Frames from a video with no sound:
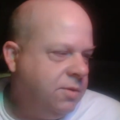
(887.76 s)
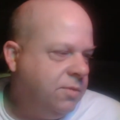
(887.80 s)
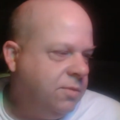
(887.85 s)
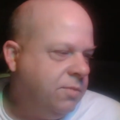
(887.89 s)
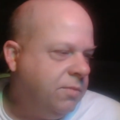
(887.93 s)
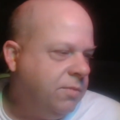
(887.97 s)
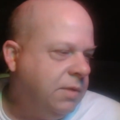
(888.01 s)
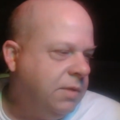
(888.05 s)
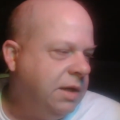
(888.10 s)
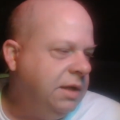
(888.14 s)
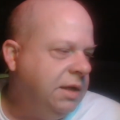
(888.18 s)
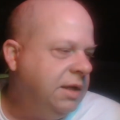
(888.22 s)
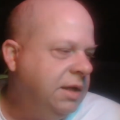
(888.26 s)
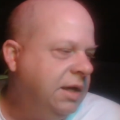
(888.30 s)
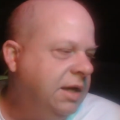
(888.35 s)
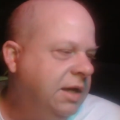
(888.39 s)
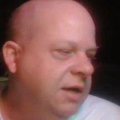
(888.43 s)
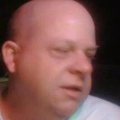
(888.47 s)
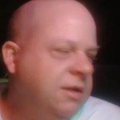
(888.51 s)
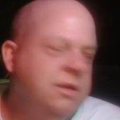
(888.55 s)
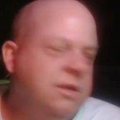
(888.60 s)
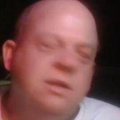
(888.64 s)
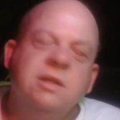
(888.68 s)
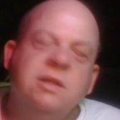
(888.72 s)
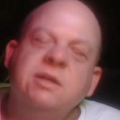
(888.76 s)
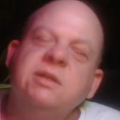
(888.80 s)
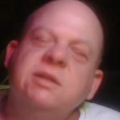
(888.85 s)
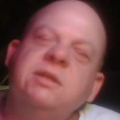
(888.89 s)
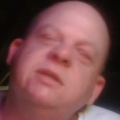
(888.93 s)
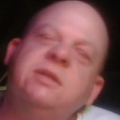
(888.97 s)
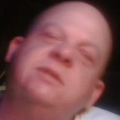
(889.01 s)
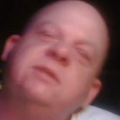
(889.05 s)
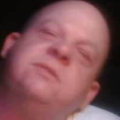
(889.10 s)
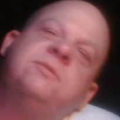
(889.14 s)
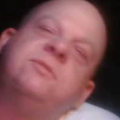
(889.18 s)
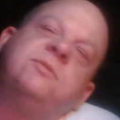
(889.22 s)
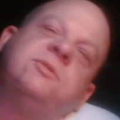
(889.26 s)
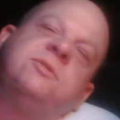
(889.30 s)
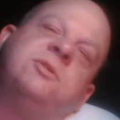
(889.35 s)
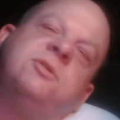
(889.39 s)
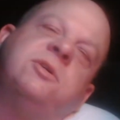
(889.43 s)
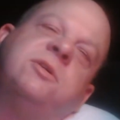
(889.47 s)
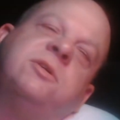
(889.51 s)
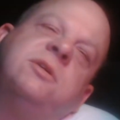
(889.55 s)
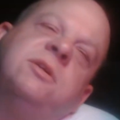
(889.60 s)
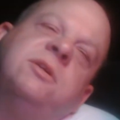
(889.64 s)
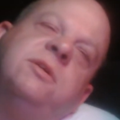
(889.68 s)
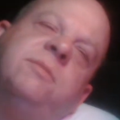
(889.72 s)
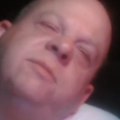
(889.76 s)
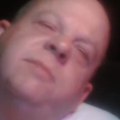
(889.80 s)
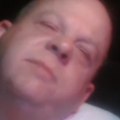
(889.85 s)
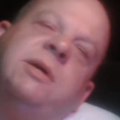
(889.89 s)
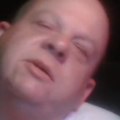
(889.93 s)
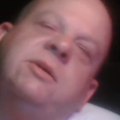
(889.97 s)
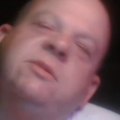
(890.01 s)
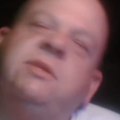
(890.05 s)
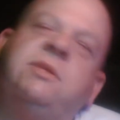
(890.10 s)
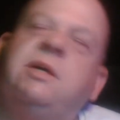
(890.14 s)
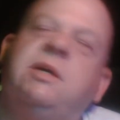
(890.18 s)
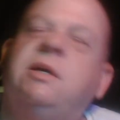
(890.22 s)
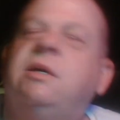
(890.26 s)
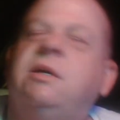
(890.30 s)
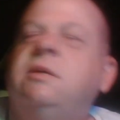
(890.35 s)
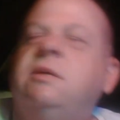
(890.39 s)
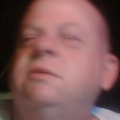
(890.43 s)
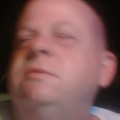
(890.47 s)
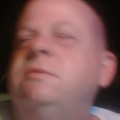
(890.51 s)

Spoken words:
How did I get talking about that?